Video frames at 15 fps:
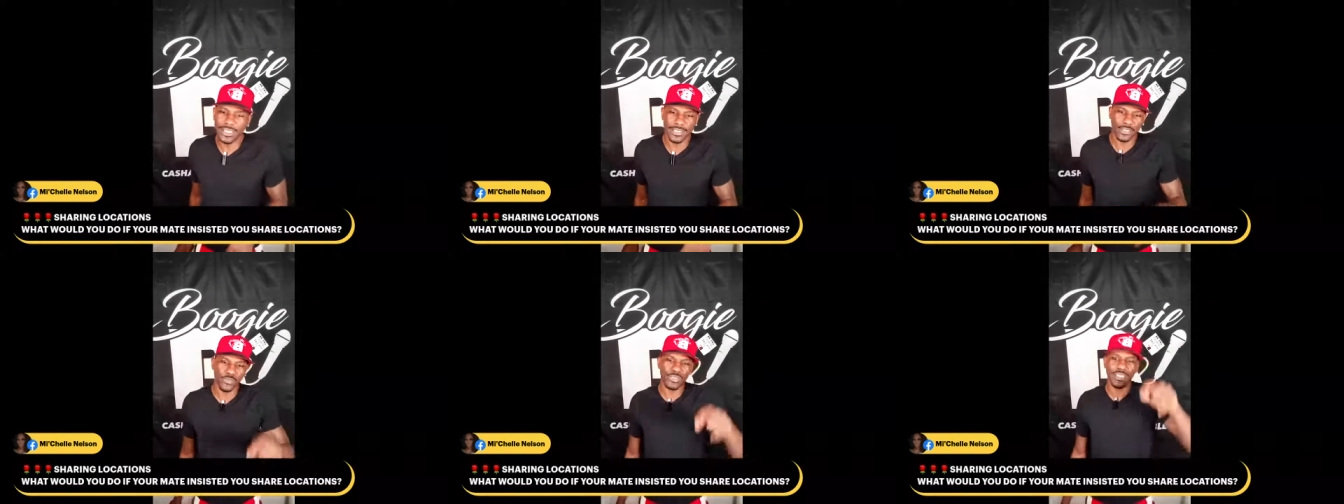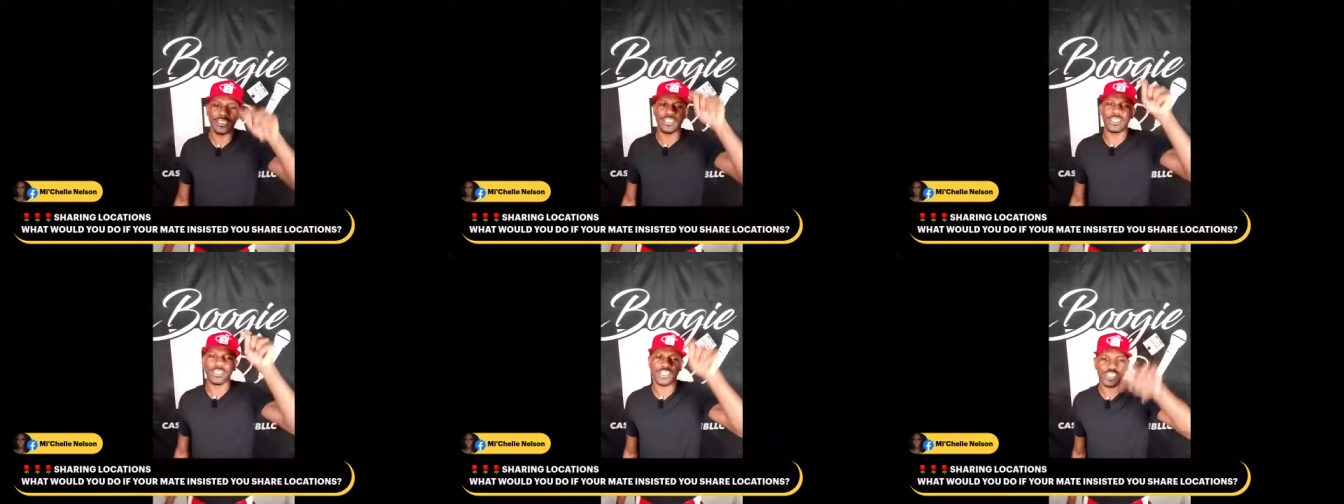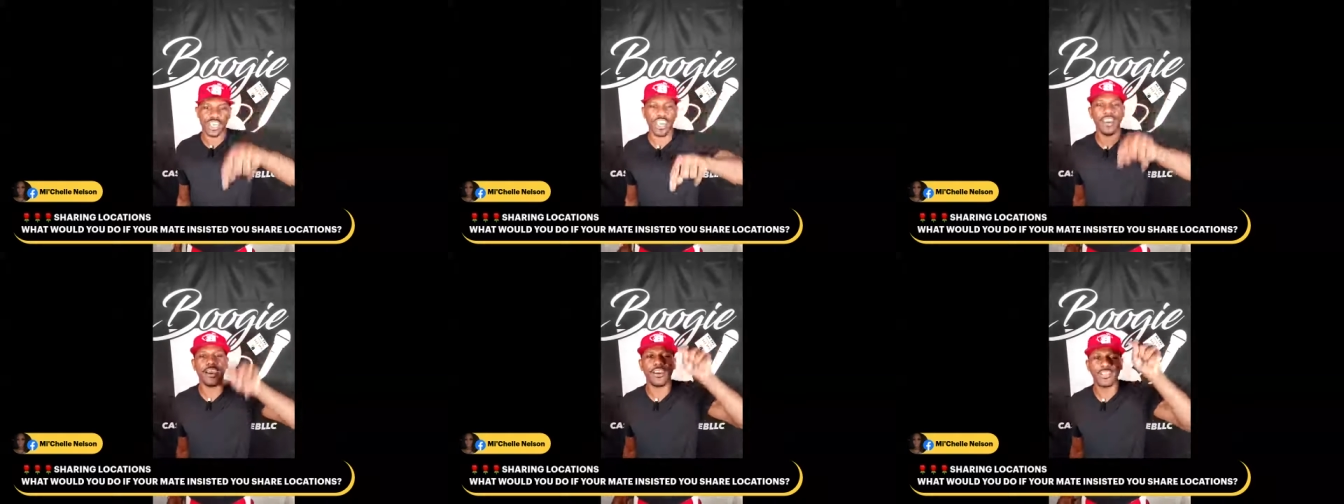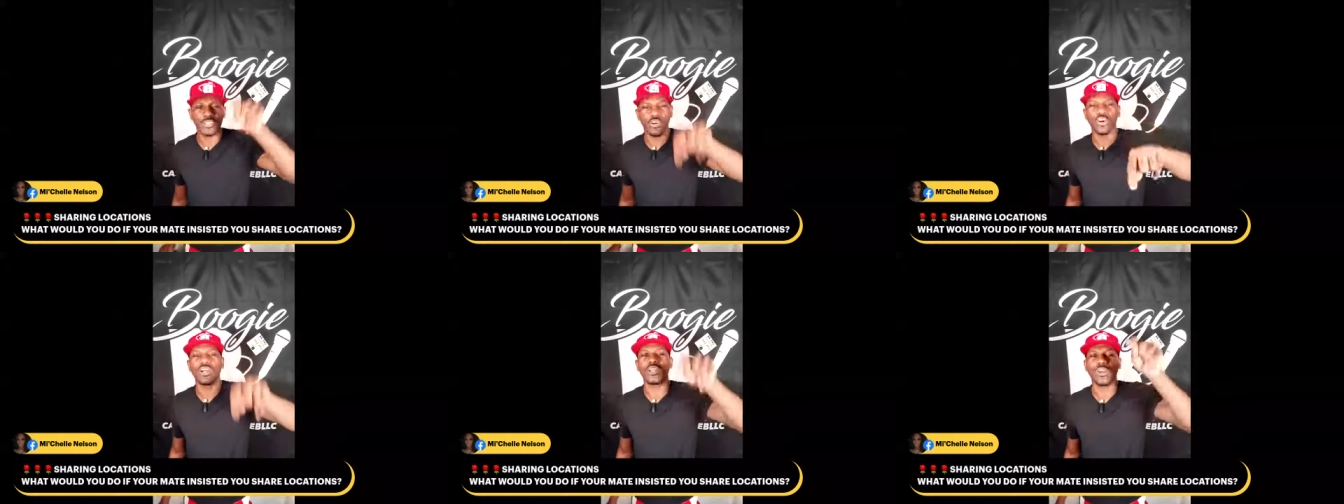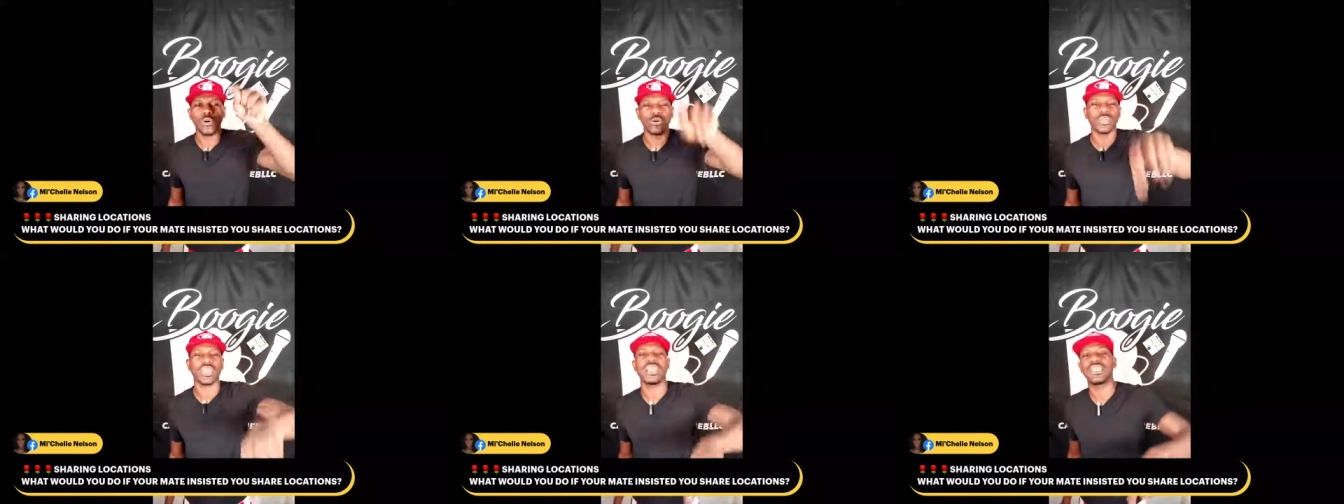that you need to share your
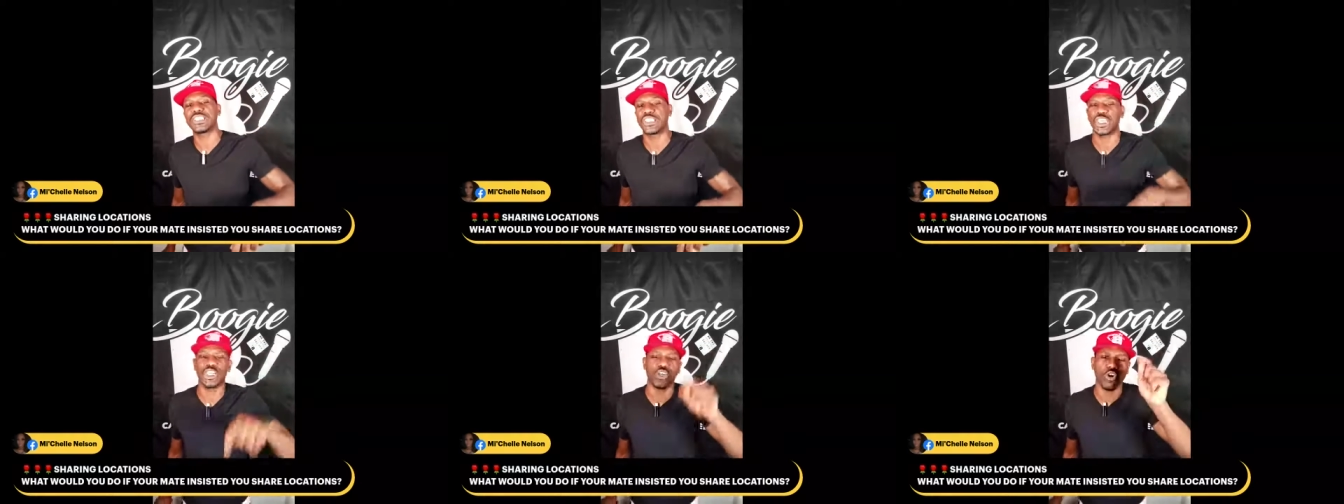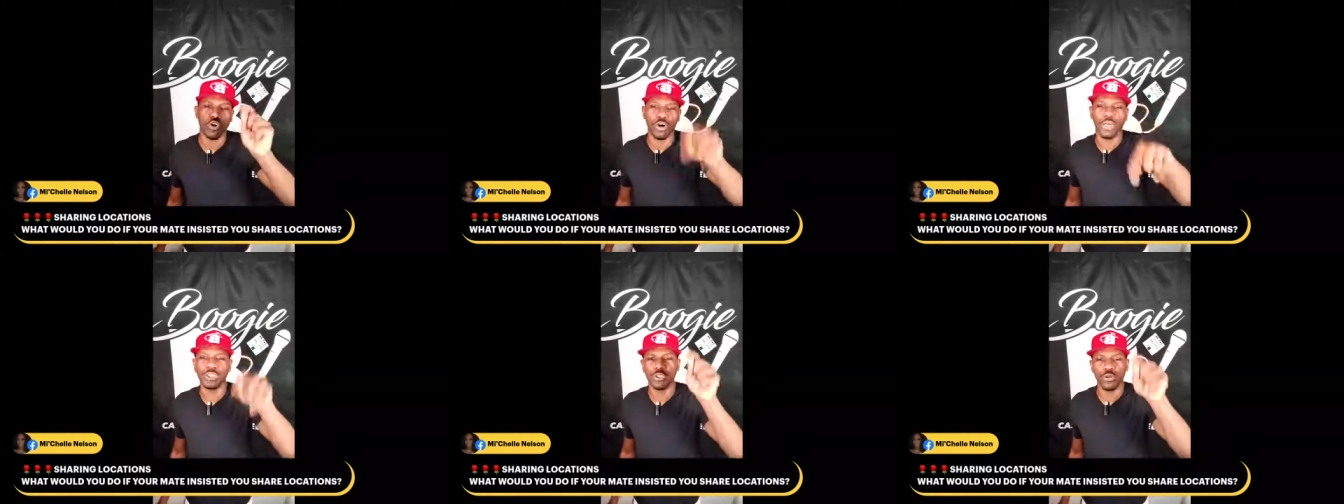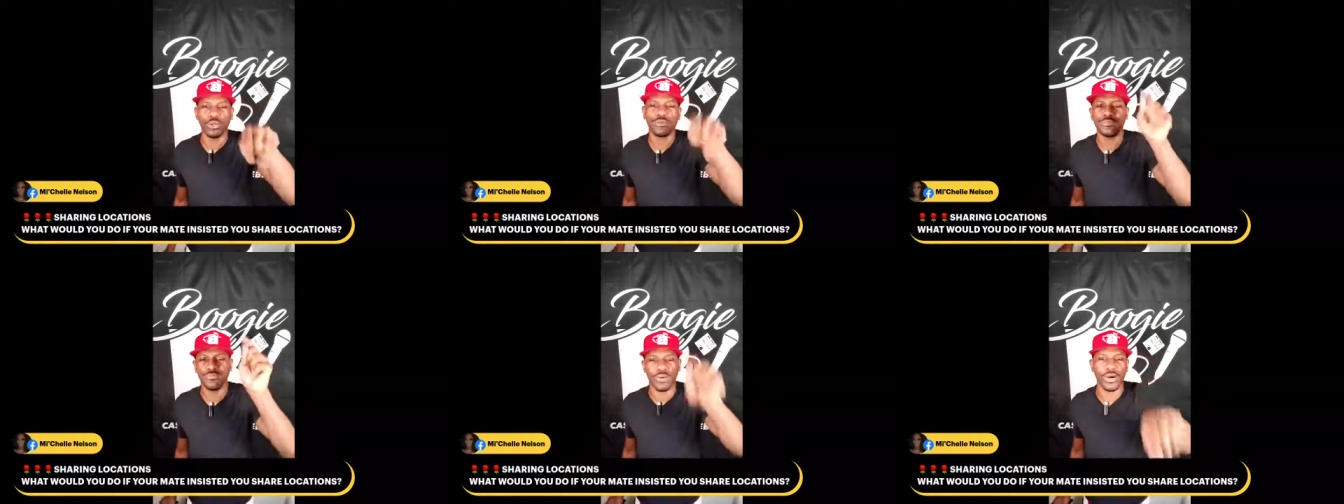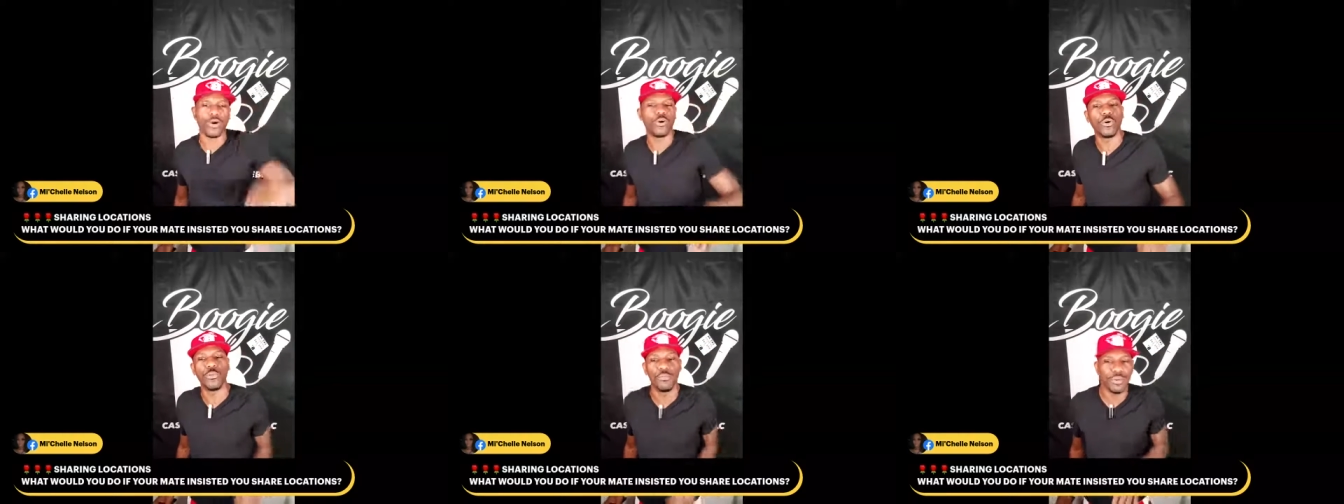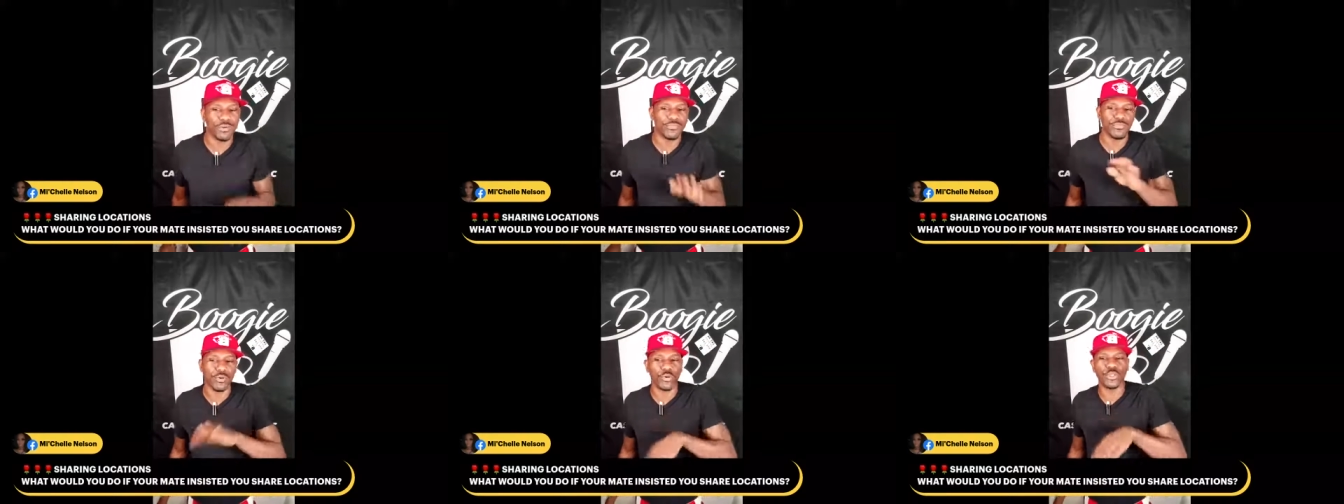location on your phone
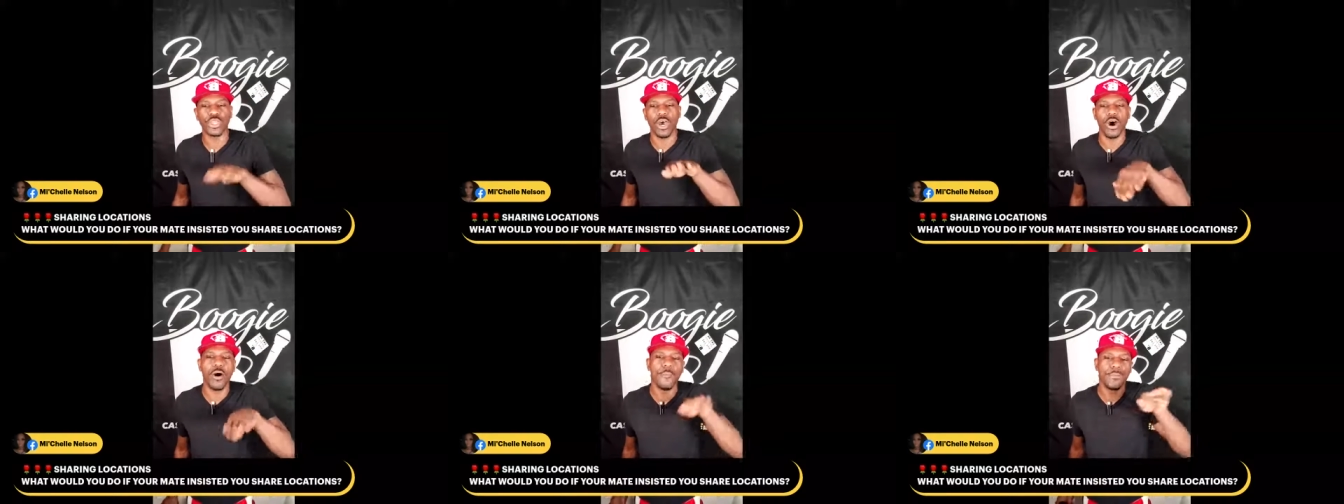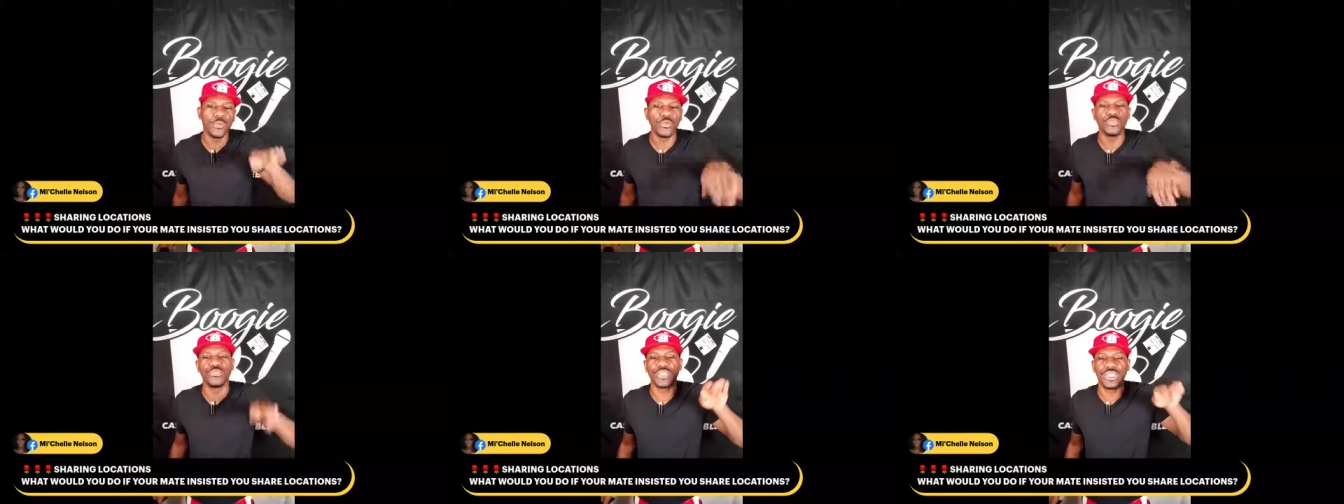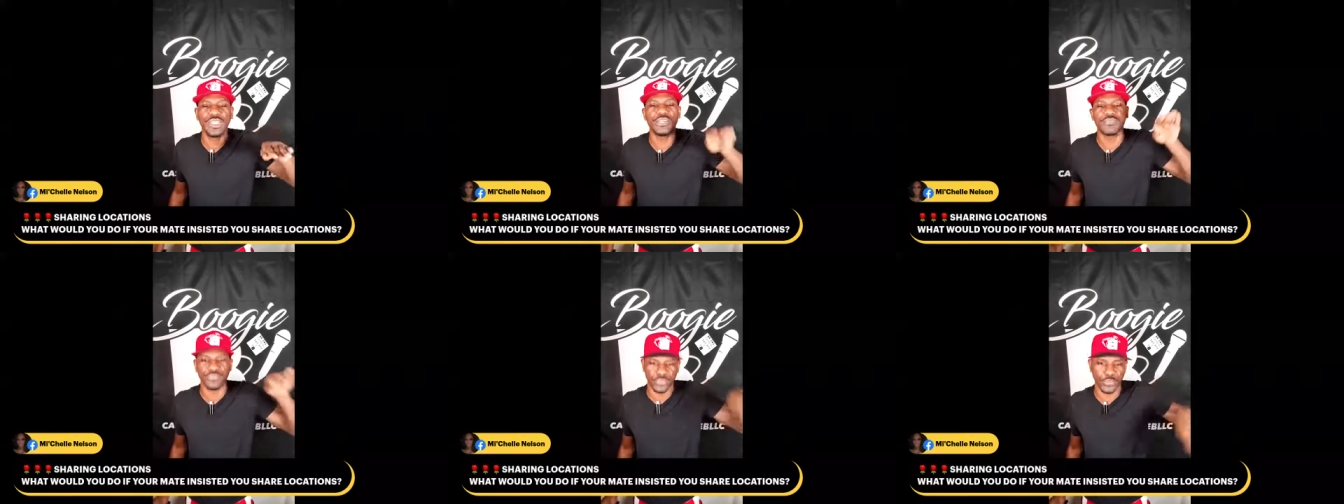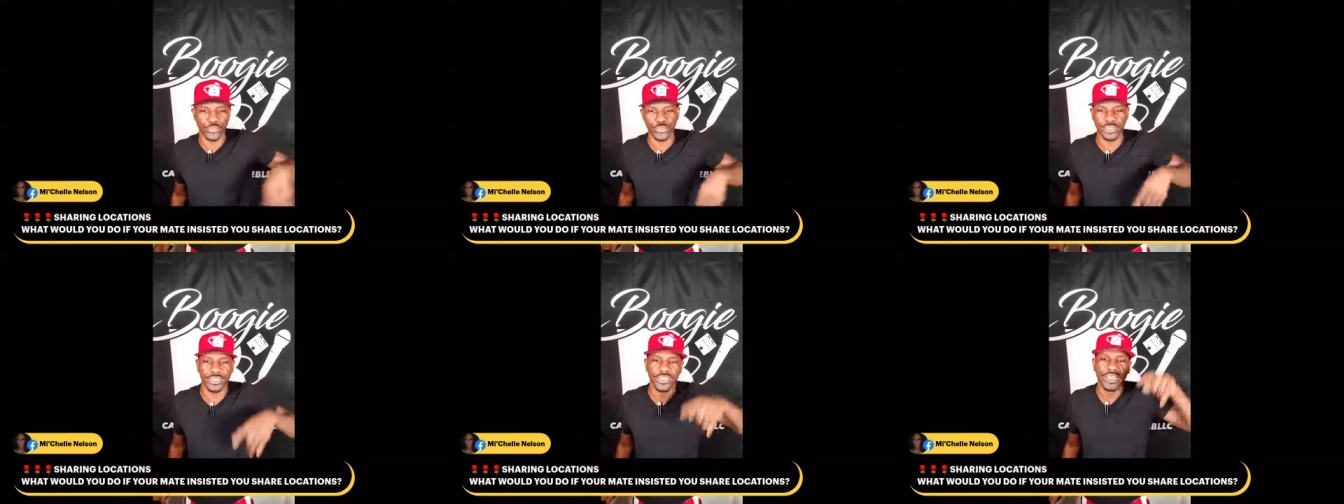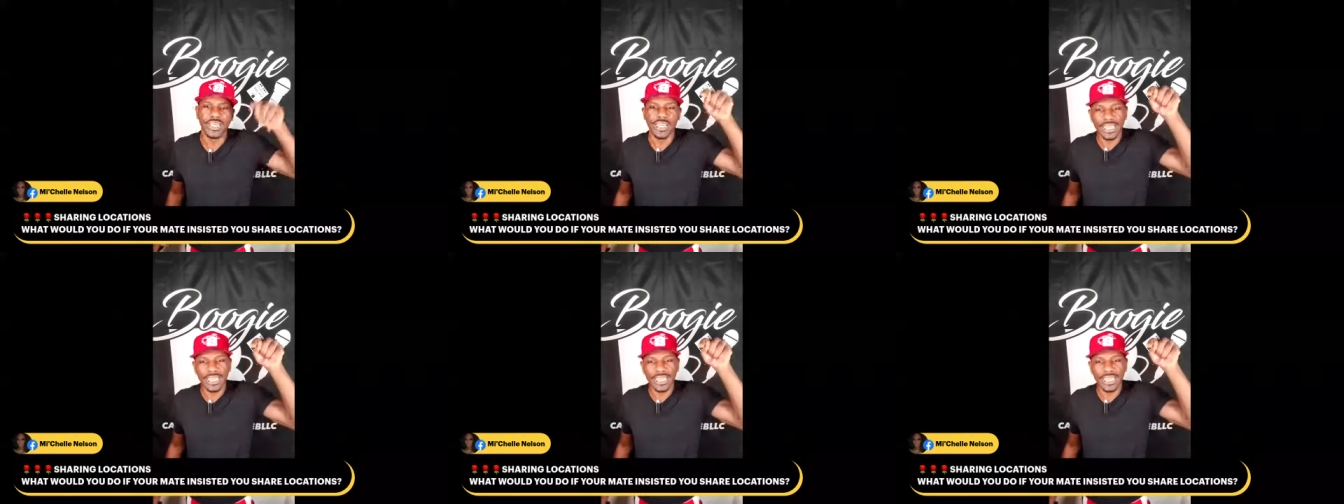before y'all move any further